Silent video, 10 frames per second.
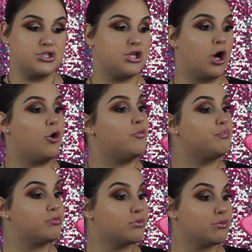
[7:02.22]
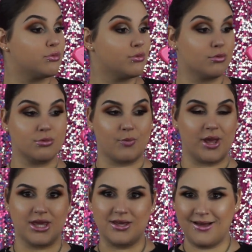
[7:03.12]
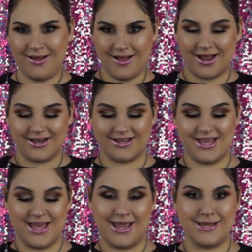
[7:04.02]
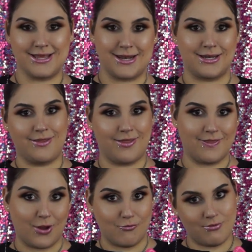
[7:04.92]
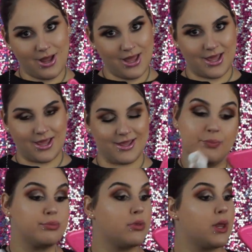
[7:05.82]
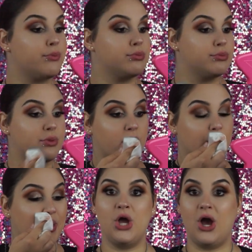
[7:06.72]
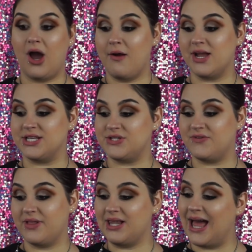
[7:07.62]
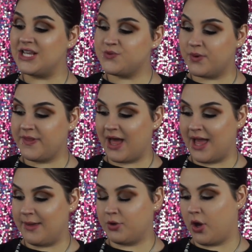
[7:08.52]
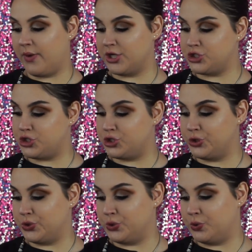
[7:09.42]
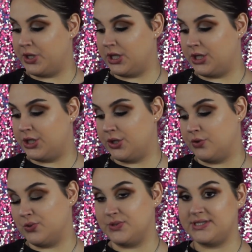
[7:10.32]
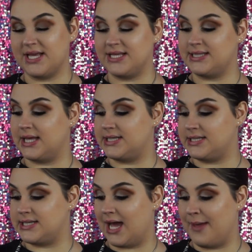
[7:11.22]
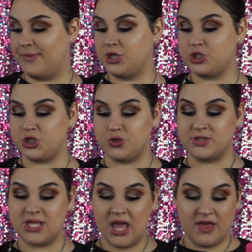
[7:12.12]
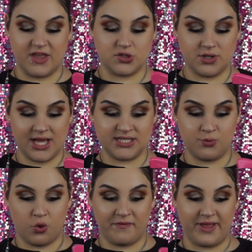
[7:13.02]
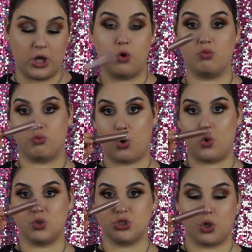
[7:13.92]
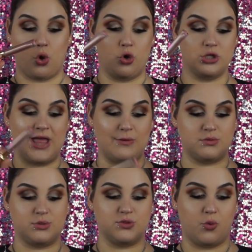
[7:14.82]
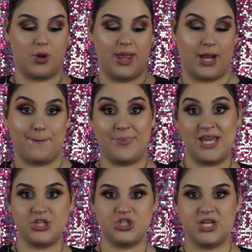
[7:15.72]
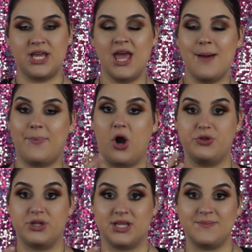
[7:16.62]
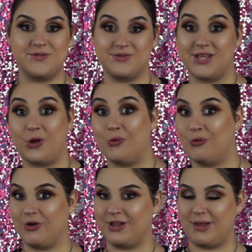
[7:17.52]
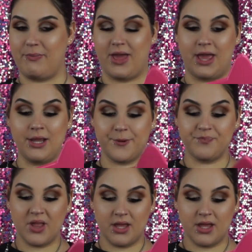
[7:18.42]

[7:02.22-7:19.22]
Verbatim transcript: So, oh my God, he did another thing right. All right, so the last one that I am going to use is Diamond Juice. This one has more of like a rose gold. That one was more like a peachy, but on the lips it was like really pink.